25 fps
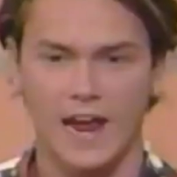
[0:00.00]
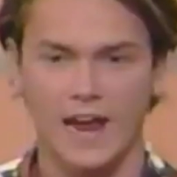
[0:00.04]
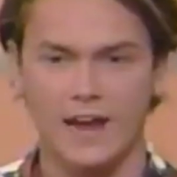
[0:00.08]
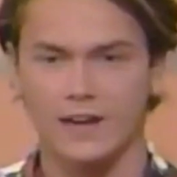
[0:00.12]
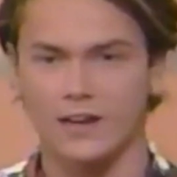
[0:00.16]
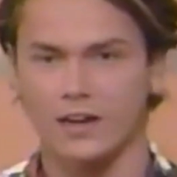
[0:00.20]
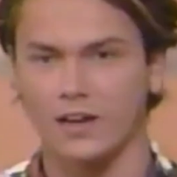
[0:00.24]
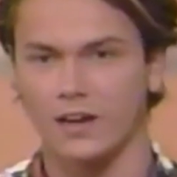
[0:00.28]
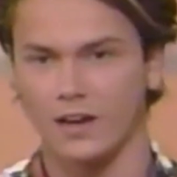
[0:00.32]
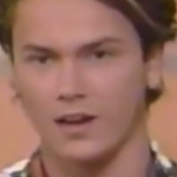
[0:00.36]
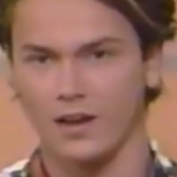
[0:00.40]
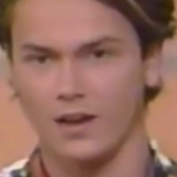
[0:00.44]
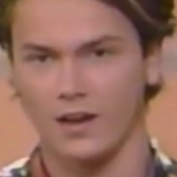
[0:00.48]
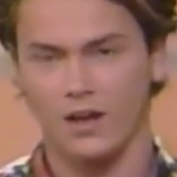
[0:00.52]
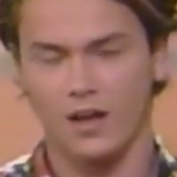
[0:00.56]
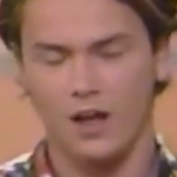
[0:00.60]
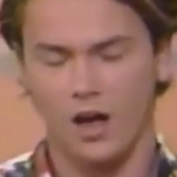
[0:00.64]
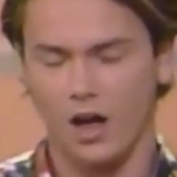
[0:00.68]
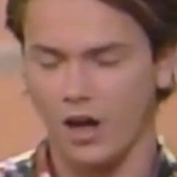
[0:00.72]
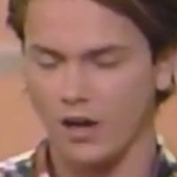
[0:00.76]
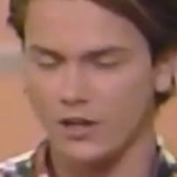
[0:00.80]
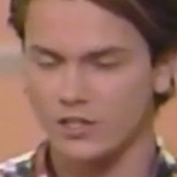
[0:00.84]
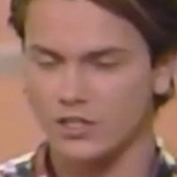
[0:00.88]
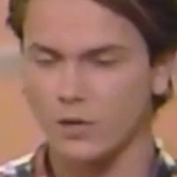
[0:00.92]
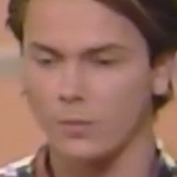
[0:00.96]
take
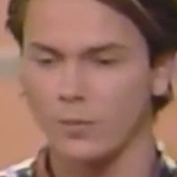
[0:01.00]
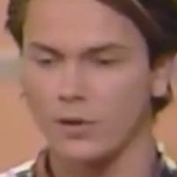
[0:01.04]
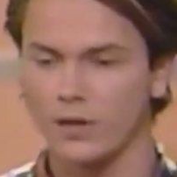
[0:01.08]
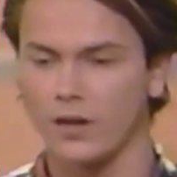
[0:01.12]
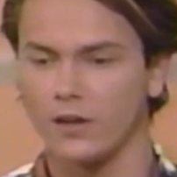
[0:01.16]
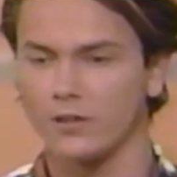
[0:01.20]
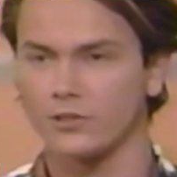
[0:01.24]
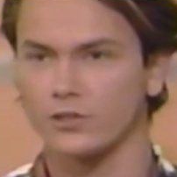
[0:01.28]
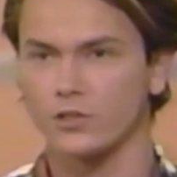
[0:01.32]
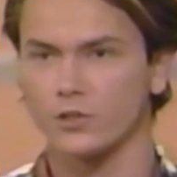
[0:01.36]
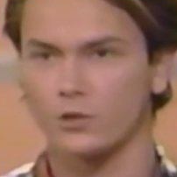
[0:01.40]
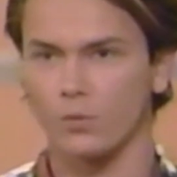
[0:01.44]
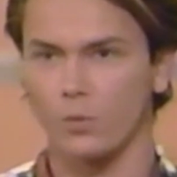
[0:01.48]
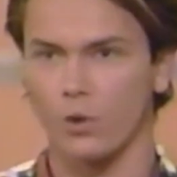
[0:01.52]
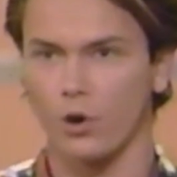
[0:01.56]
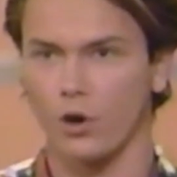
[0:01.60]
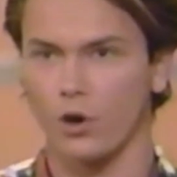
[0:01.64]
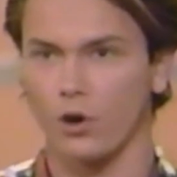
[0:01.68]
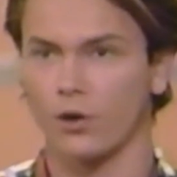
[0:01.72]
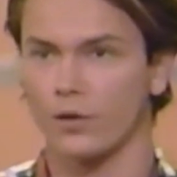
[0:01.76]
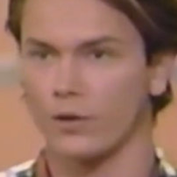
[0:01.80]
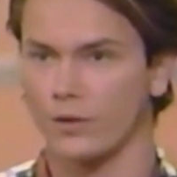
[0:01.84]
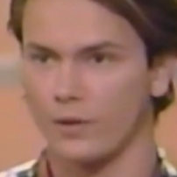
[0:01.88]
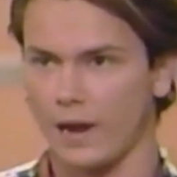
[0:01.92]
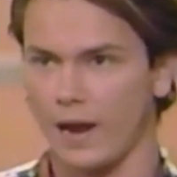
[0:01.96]
someone else's
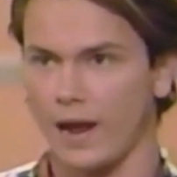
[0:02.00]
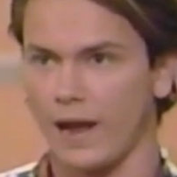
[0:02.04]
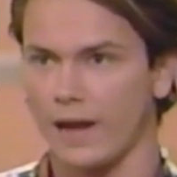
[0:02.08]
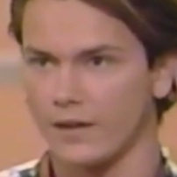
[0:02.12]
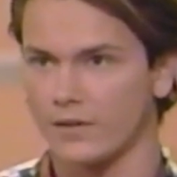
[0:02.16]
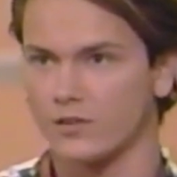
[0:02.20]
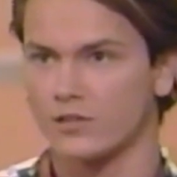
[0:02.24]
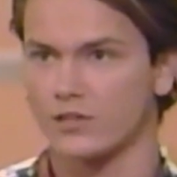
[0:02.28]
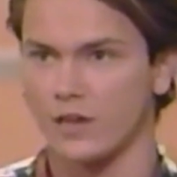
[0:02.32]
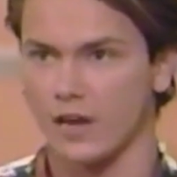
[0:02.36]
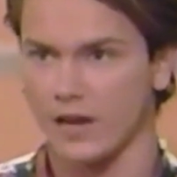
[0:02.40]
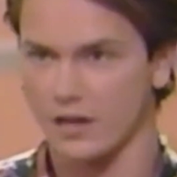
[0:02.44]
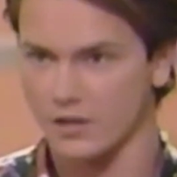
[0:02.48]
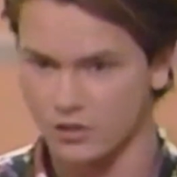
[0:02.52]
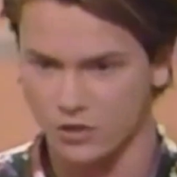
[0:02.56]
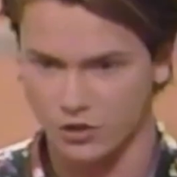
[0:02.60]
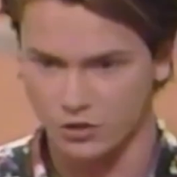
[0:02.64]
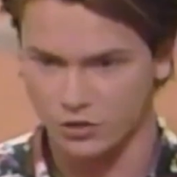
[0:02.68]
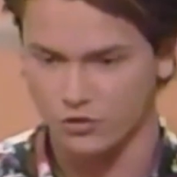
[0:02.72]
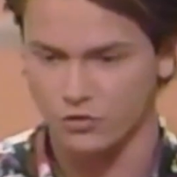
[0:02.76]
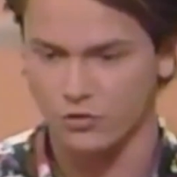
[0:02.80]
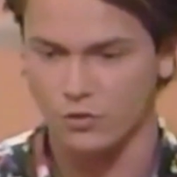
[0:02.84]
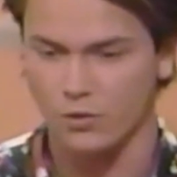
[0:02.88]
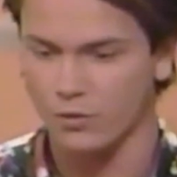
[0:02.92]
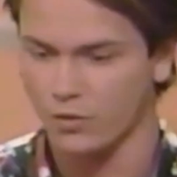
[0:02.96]
word as
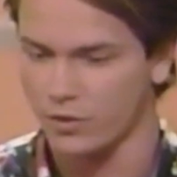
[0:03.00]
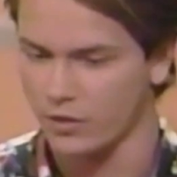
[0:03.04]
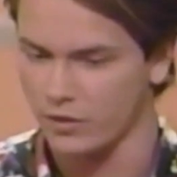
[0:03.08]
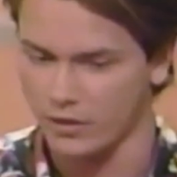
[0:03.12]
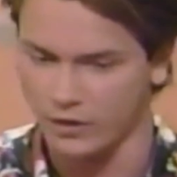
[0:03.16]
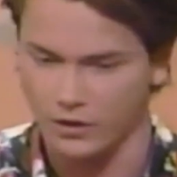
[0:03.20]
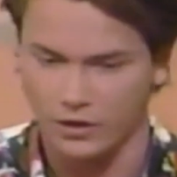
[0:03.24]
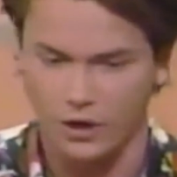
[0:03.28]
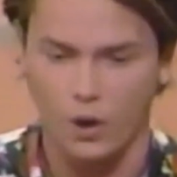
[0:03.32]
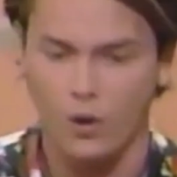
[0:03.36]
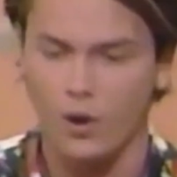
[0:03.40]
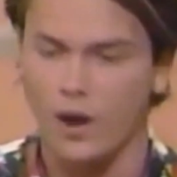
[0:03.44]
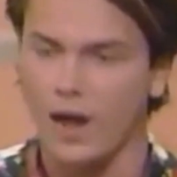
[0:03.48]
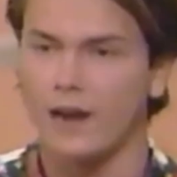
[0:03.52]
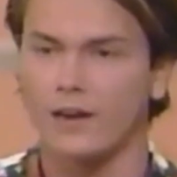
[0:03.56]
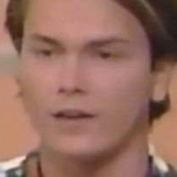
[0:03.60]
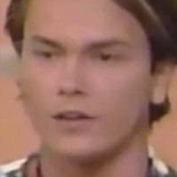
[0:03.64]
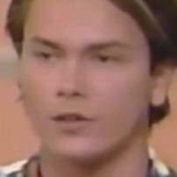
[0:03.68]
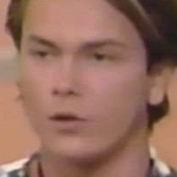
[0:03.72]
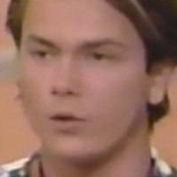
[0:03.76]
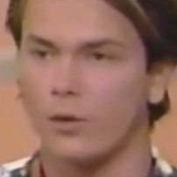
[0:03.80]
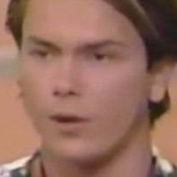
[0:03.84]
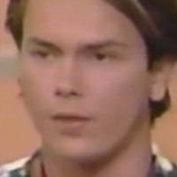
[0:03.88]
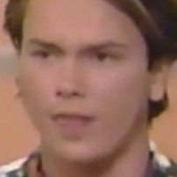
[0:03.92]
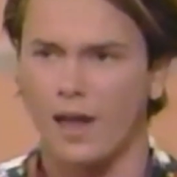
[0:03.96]
the truth, and then go ahead
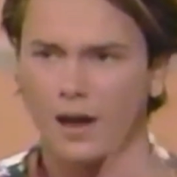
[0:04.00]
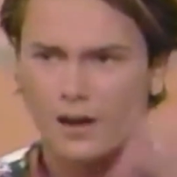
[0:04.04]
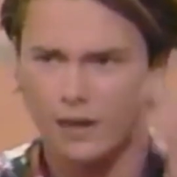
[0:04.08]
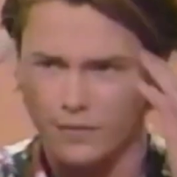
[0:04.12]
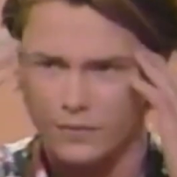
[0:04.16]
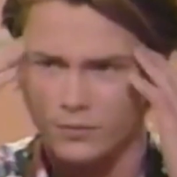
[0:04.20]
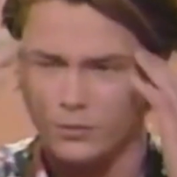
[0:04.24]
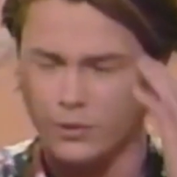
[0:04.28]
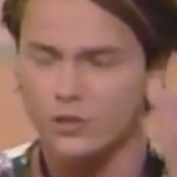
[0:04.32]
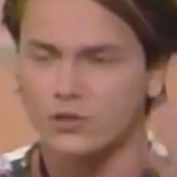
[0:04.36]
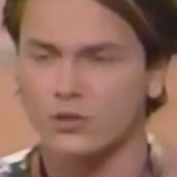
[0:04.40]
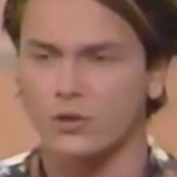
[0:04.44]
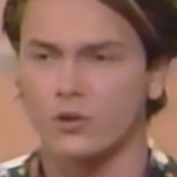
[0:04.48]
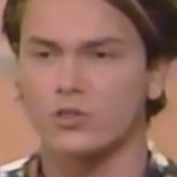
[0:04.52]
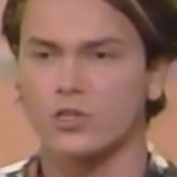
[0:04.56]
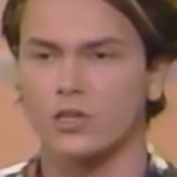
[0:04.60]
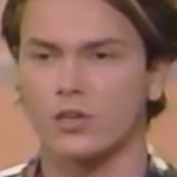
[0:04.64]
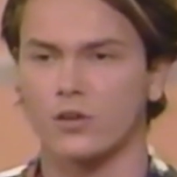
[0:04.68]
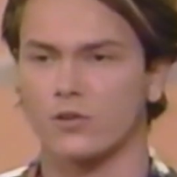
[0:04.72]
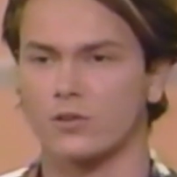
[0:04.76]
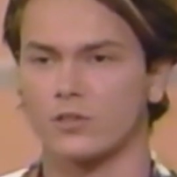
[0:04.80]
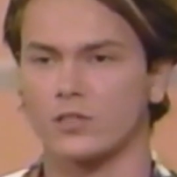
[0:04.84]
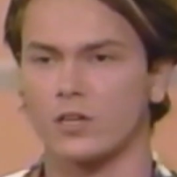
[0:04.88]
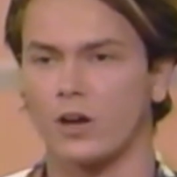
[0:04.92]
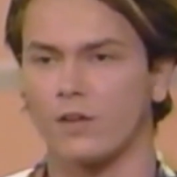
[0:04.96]
and do it without even
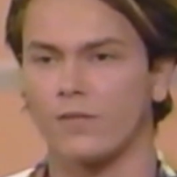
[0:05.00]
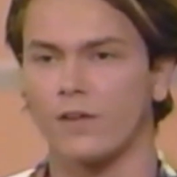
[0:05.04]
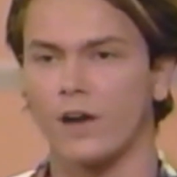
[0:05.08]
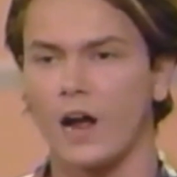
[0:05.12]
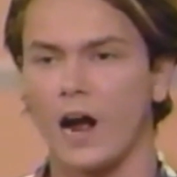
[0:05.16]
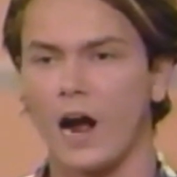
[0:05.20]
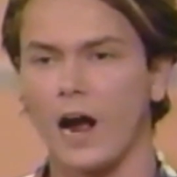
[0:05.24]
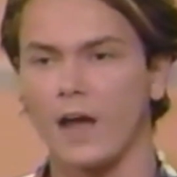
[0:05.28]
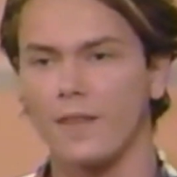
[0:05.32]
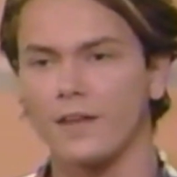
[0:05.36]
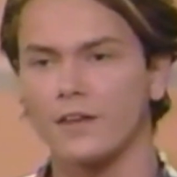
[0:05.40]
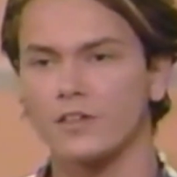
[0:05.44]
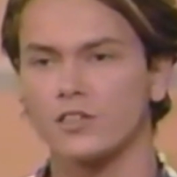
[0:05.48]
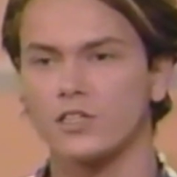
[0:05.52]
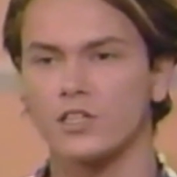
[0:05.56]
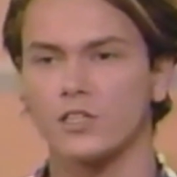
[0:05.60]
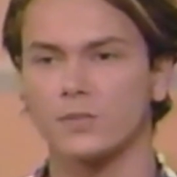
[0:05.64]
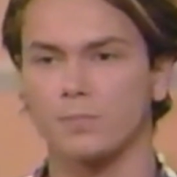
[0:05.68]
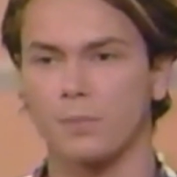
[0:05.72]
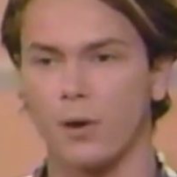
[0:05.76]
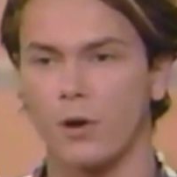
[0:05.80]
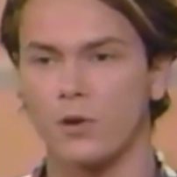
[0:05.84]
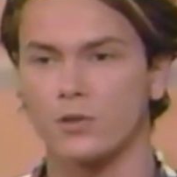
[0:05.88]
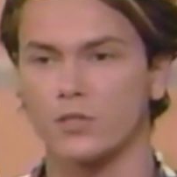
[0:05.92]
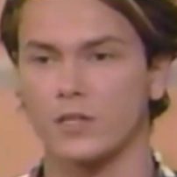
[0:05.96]
researching yourself. I think
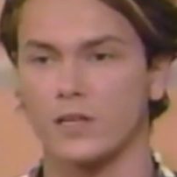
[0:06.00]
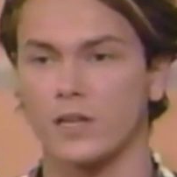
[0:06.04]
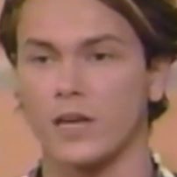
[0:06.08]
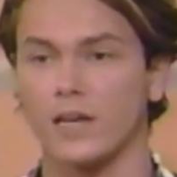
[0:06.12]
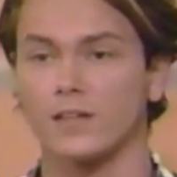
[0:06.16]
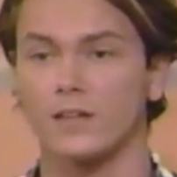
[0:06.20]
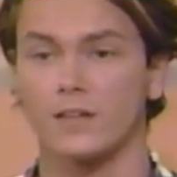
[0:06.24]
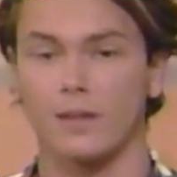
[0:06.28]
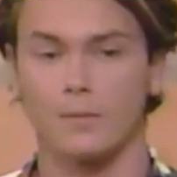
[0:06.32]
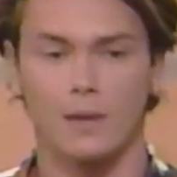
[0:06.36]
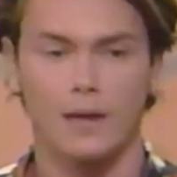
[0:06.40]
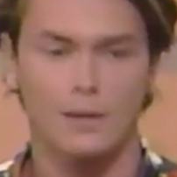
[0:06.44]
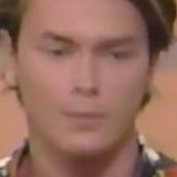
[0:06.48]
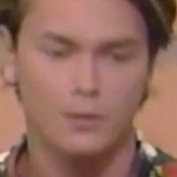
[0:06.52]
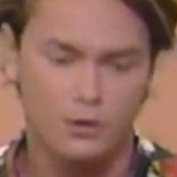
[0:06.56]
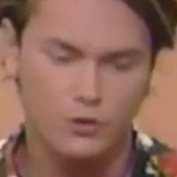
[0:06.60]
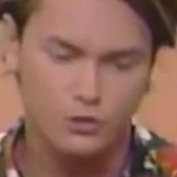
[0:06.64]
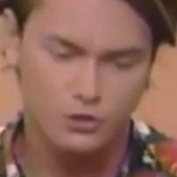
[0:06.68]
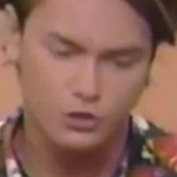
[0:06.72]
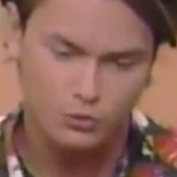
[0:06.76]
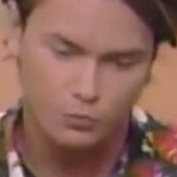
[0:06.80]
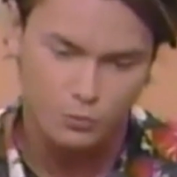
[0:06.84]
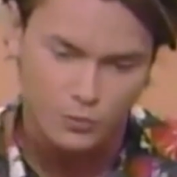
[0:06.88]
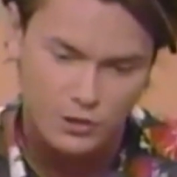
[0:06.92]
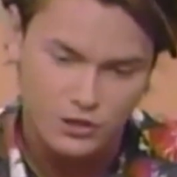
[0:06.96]
she's posing the idea that maybe
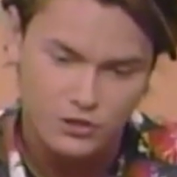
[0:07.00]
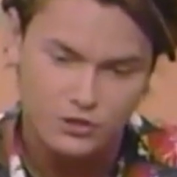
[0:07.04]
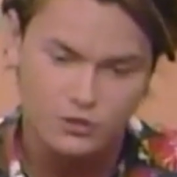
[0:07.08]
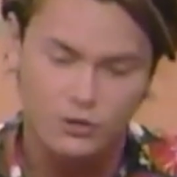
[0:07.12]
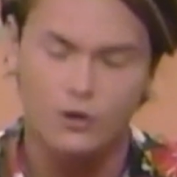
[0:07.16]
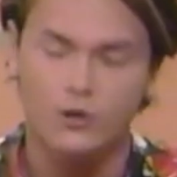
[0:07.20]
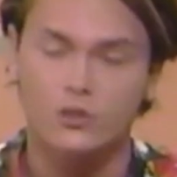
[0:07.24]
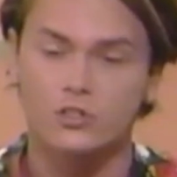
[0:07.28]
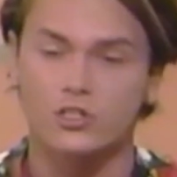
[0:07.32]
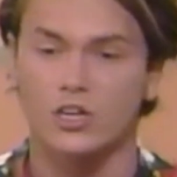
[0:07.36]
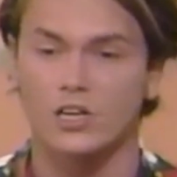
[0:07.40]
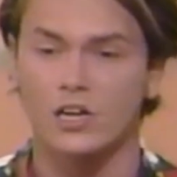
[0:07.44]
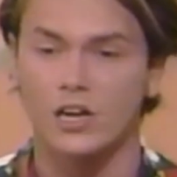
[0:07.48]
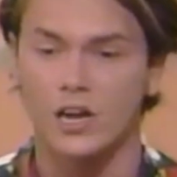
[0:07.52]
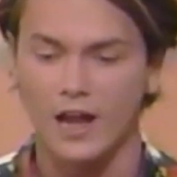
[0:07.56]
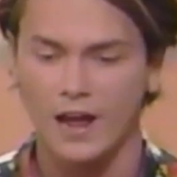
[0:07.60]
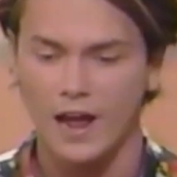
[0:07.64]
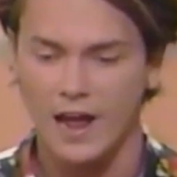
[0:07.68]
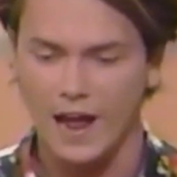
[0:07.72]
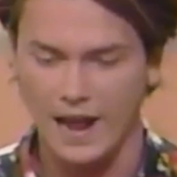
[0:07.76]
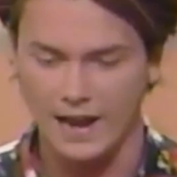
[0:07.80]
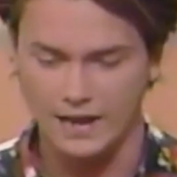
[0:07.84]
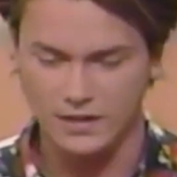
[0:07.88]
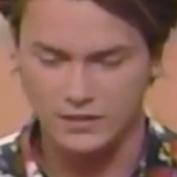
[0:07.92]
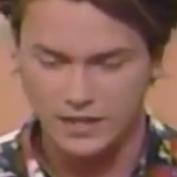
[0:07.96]
you should research it
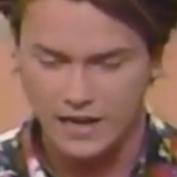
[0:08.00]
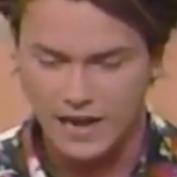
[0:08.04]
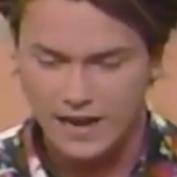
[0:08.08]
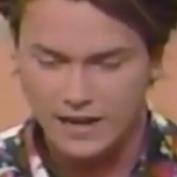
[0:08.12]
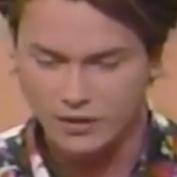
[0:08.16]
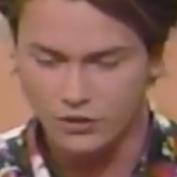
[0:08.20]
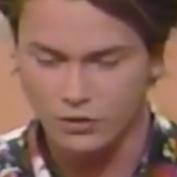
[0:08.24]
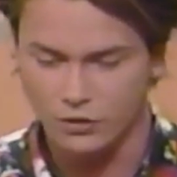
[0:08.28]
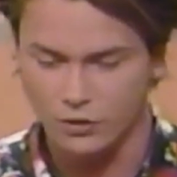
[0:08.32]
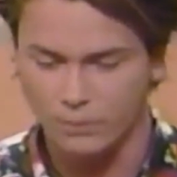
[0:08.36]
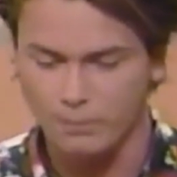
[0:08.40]
and take